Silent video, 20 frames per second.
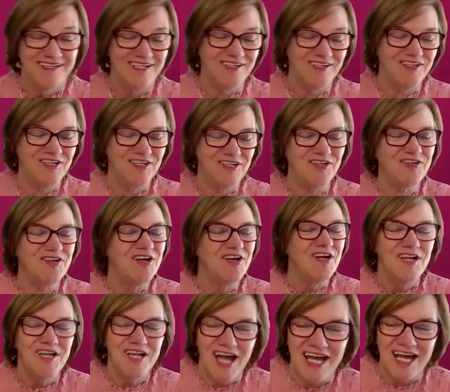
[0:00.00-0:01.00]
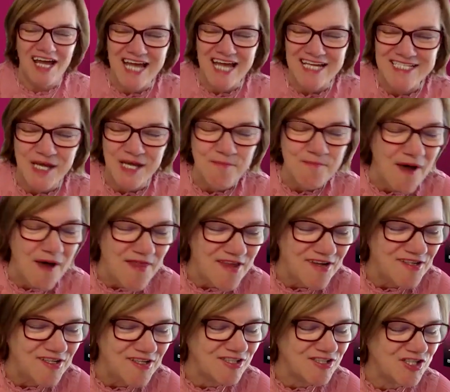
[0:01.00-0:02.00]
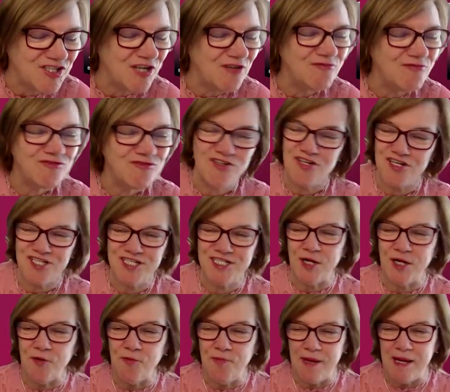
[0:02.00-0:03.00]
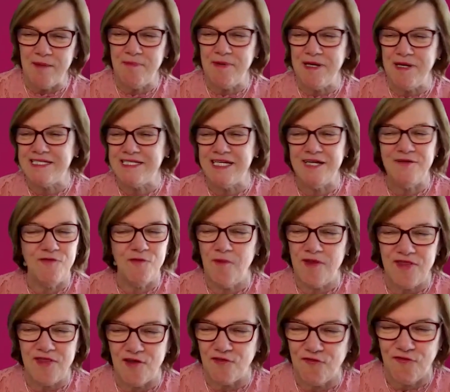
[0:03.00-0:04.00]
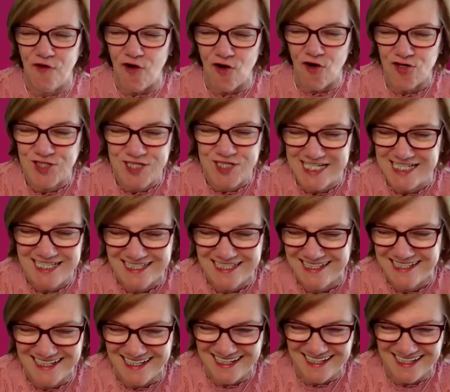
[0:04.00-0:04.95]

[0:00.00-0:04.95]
You, yeah, you, as a mother, your children are still babies even when they're 40.